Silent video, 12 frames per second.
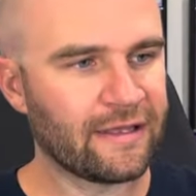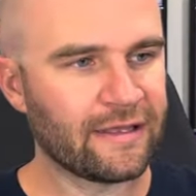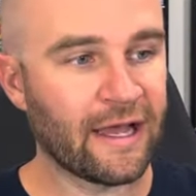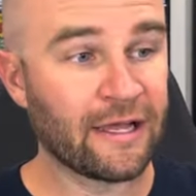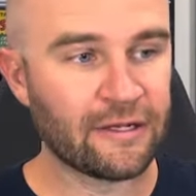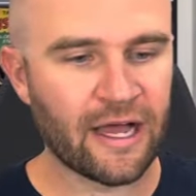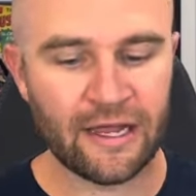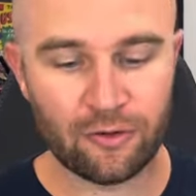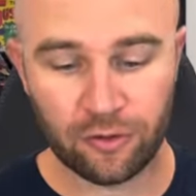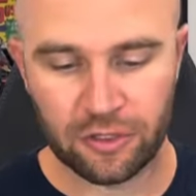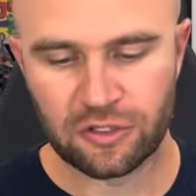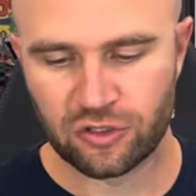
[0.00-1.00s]
I, I
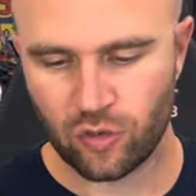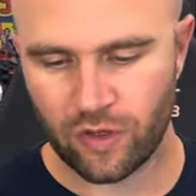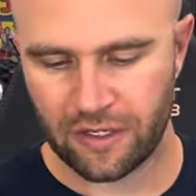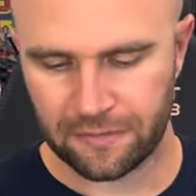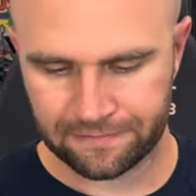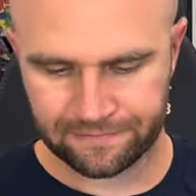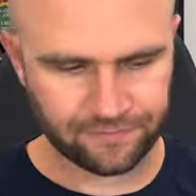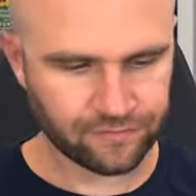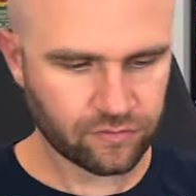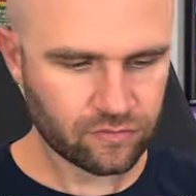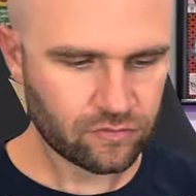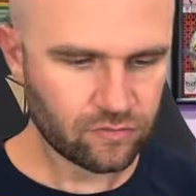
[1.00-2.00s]
really enjoyed it.
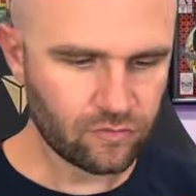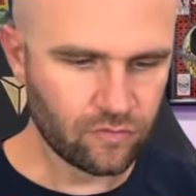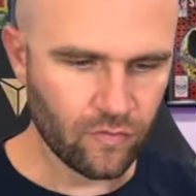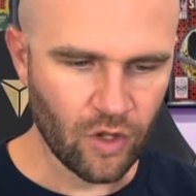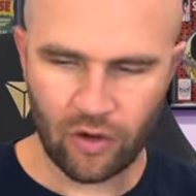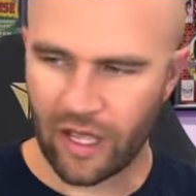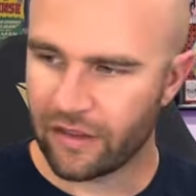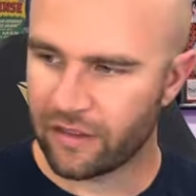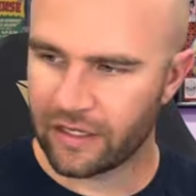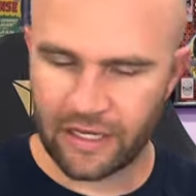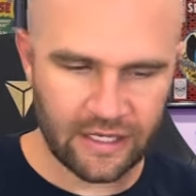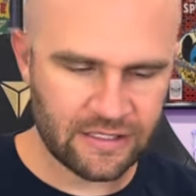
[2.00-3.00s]
Okay,
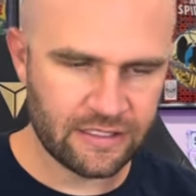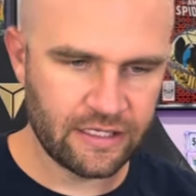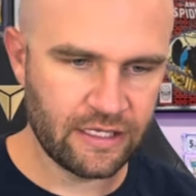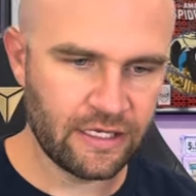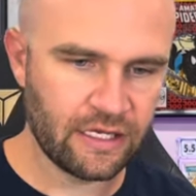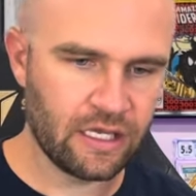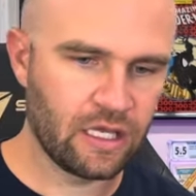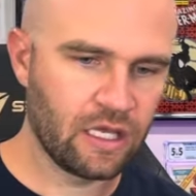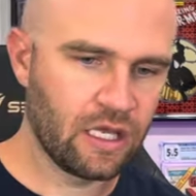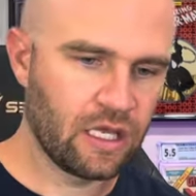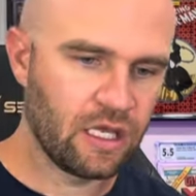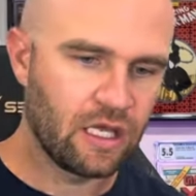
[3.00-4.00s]
the next thing
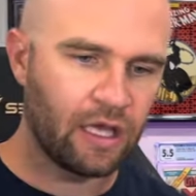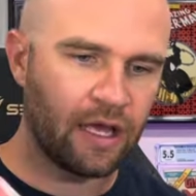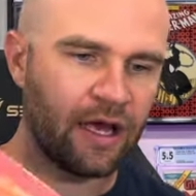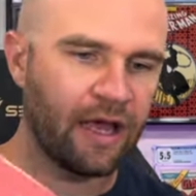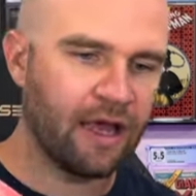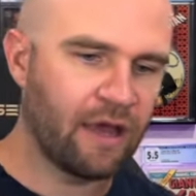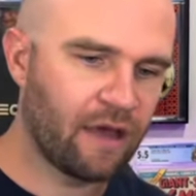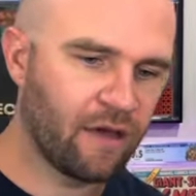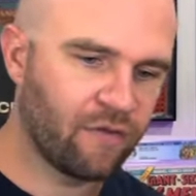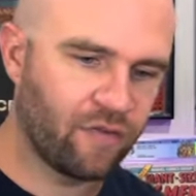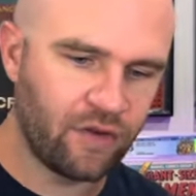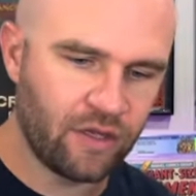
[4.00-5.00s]
I
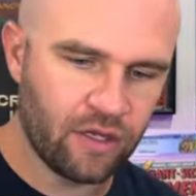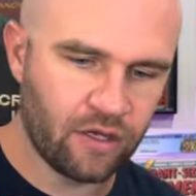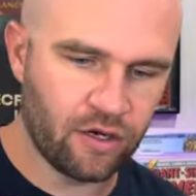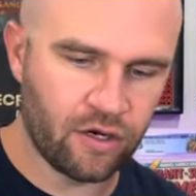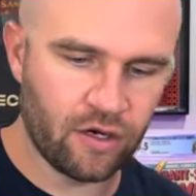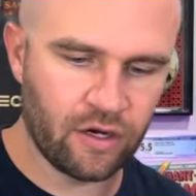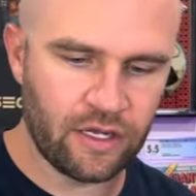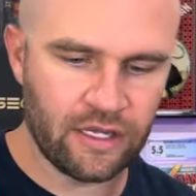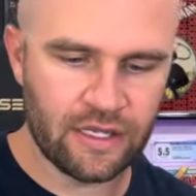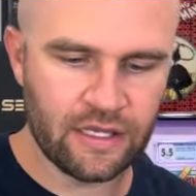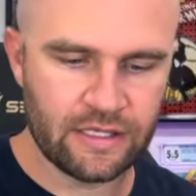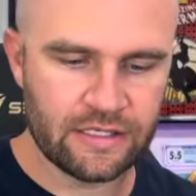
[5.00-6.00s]
have here
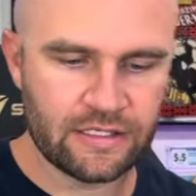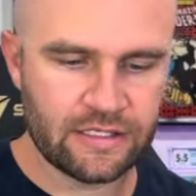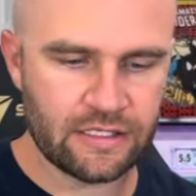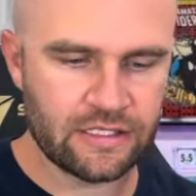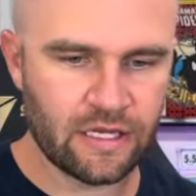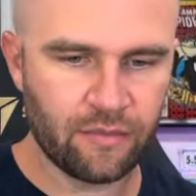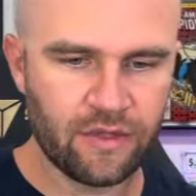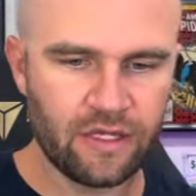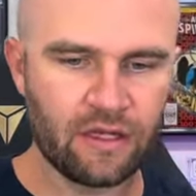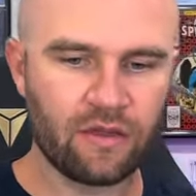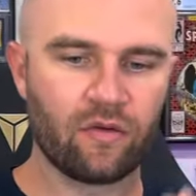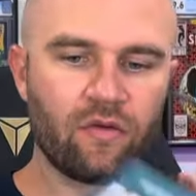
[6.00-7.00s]
is
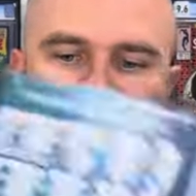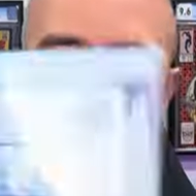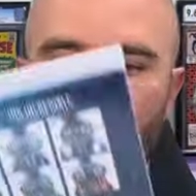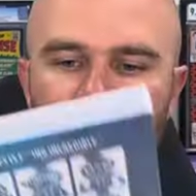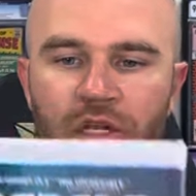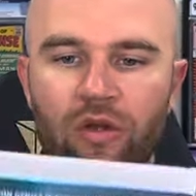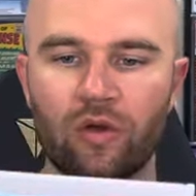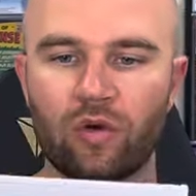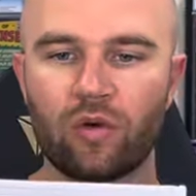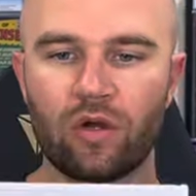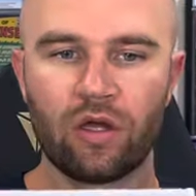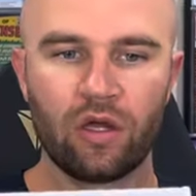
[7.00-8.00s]
something very new,